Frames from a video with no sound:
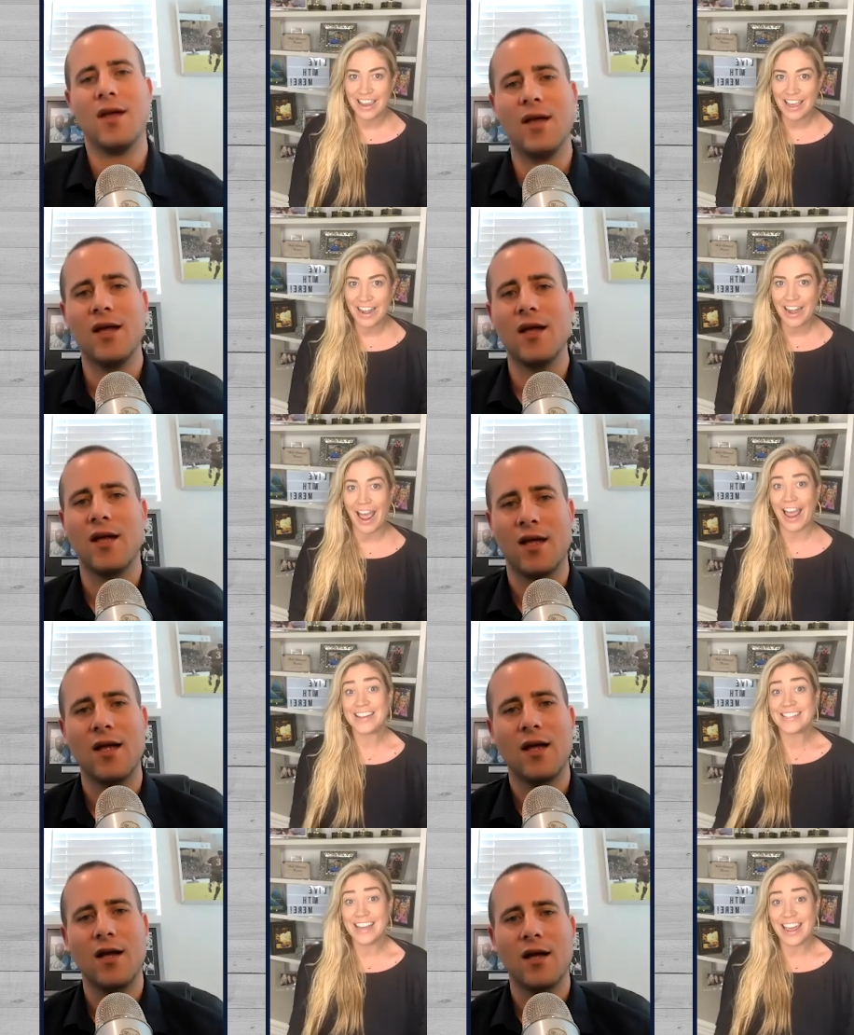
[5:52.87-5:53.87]
Speaker 1: And
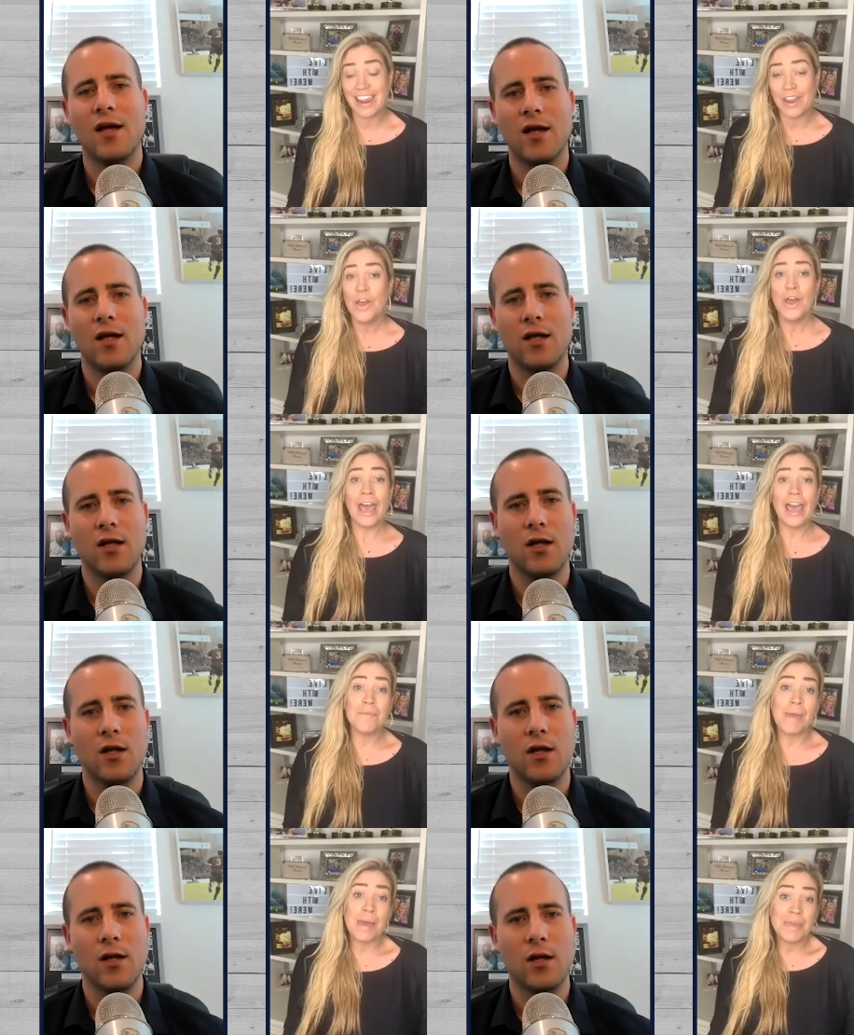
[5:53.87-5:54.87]
I say, hey,
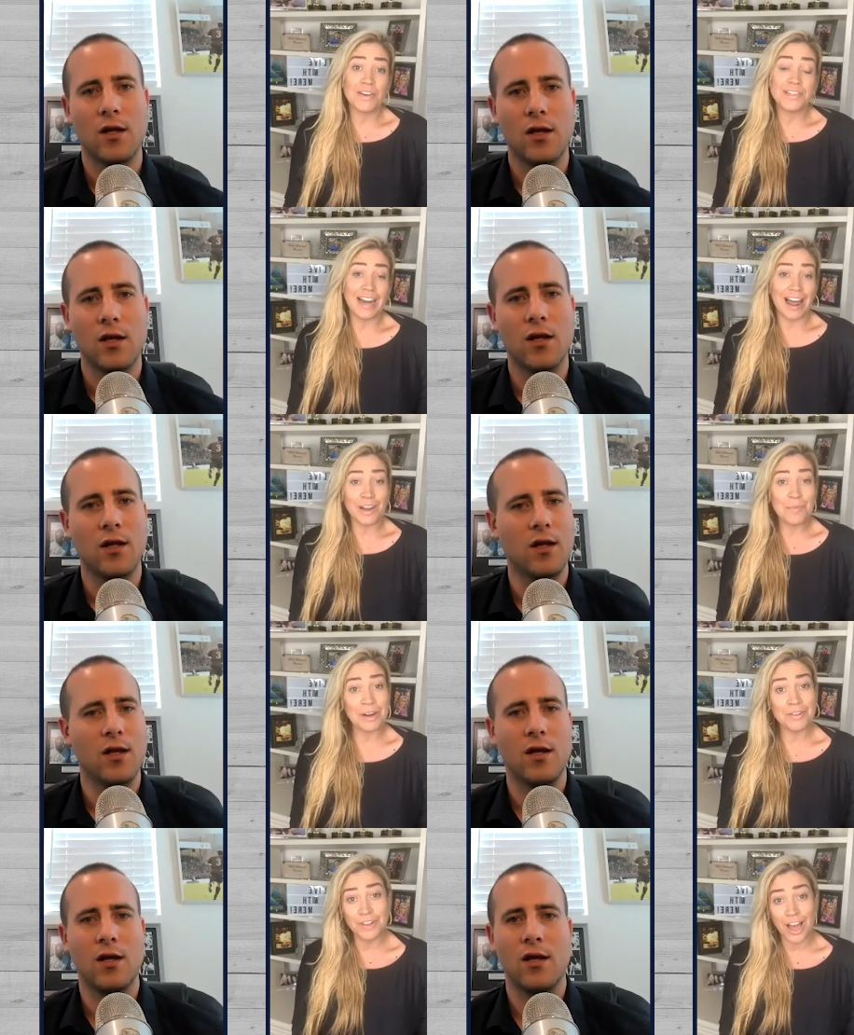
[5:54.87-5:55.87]
maybe there's an
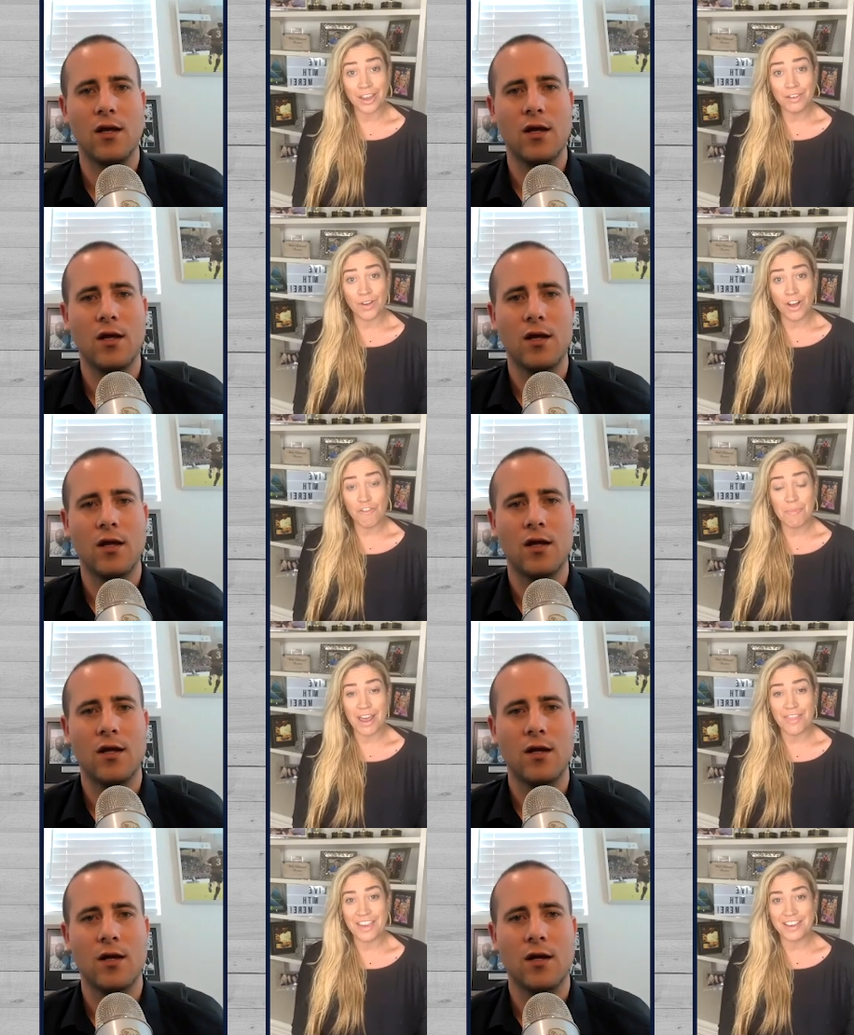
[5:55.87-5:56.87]
element of luck involved, but
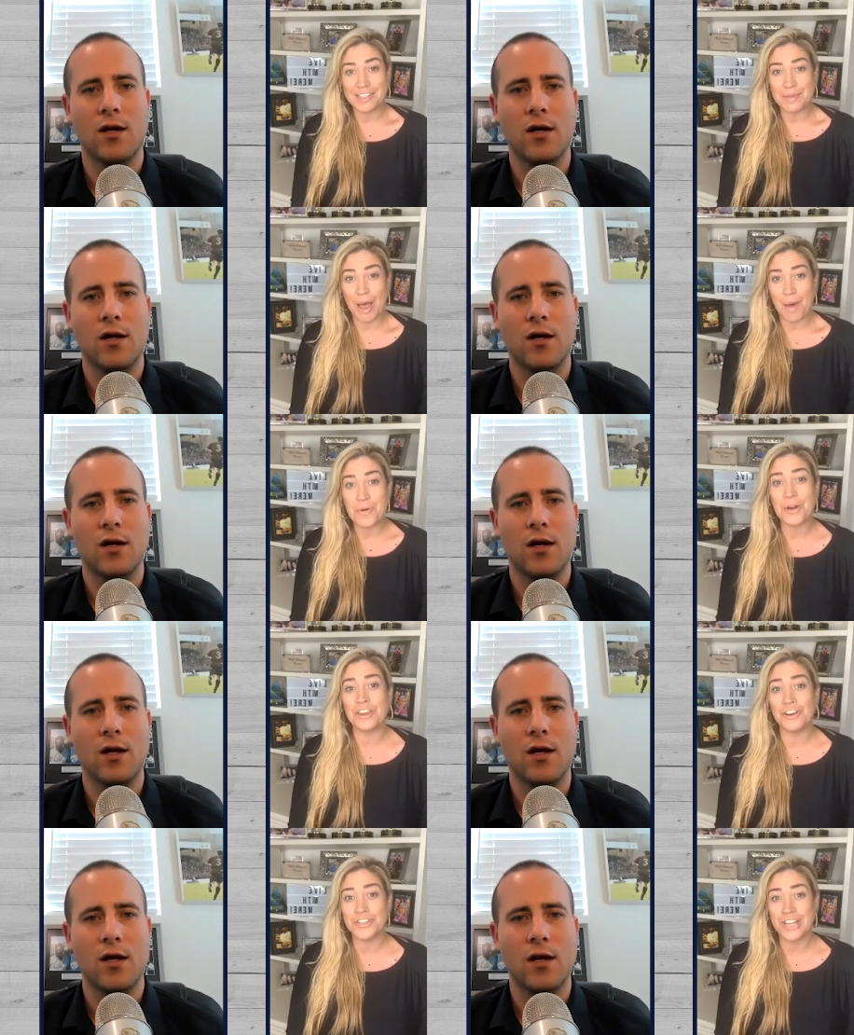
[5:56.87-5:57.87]
I think it's about putting
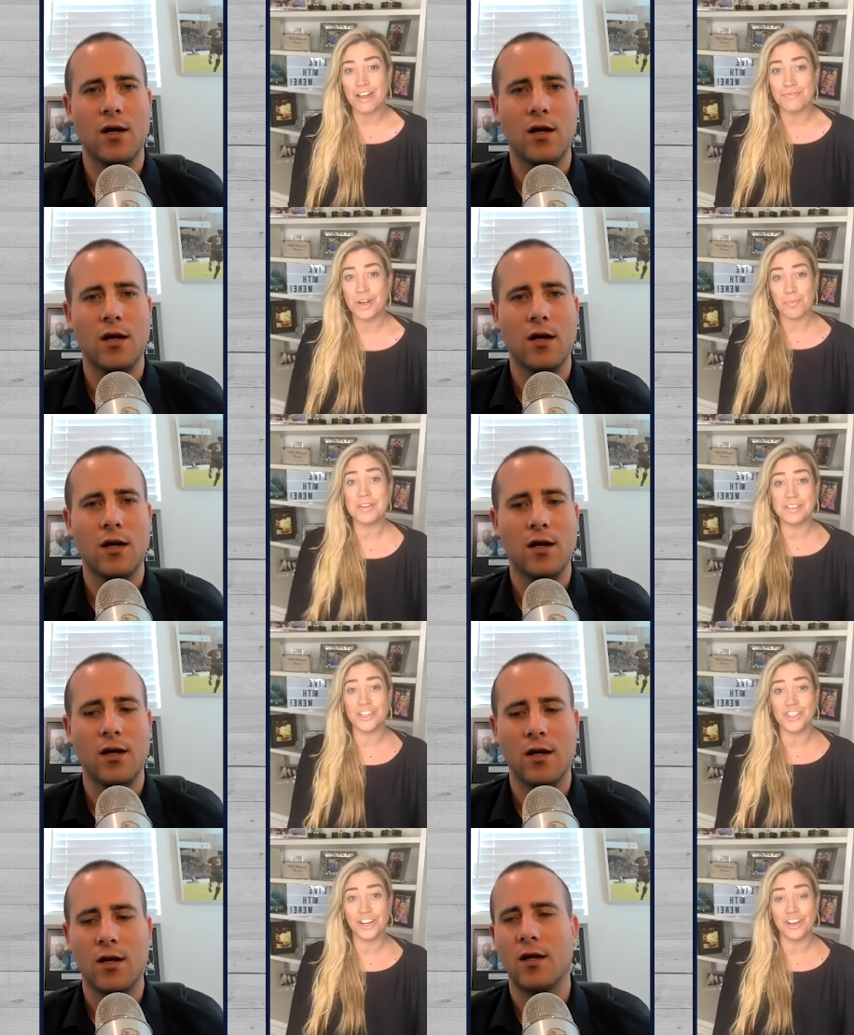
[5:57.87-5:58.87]
yourself in a
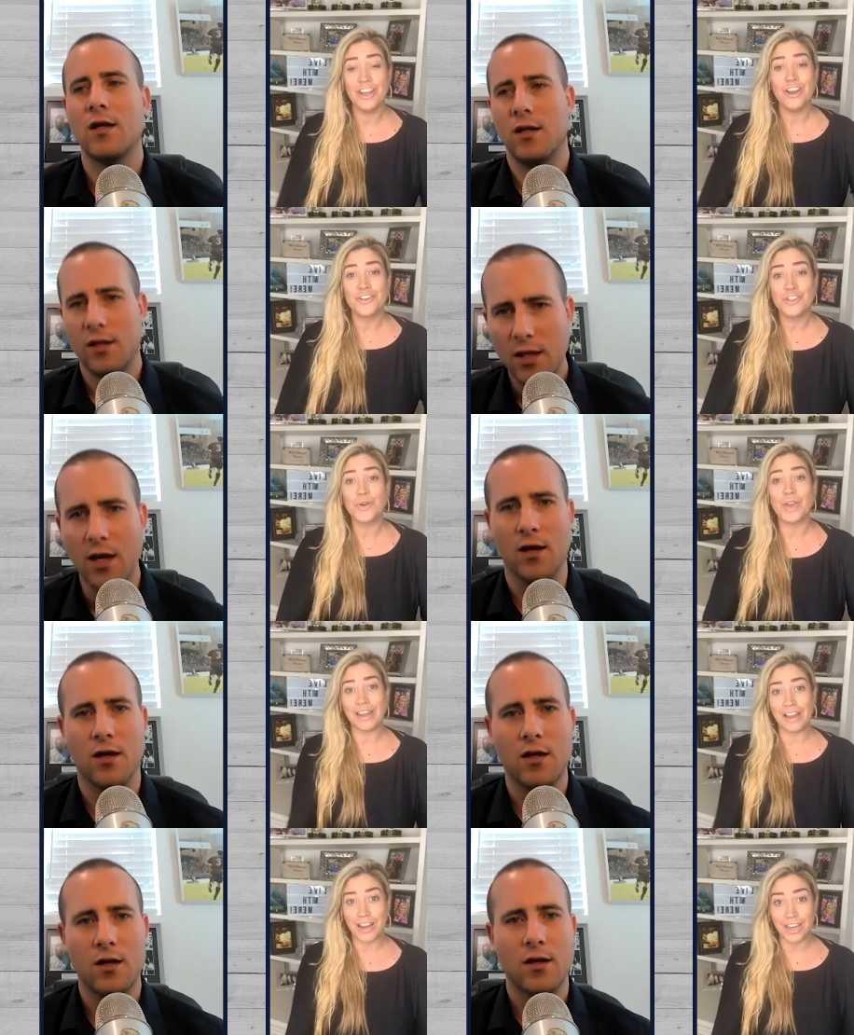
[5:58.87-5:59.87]
position yeah. to
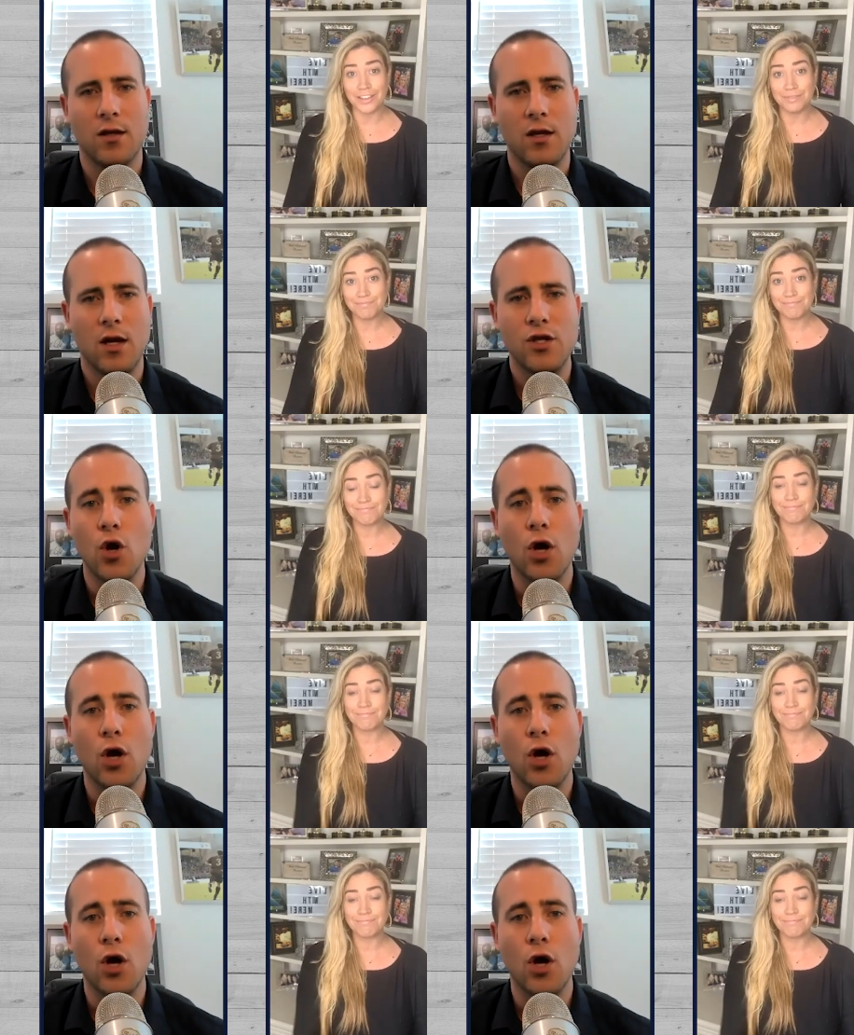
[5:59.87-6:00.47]
get lucky. Yeah,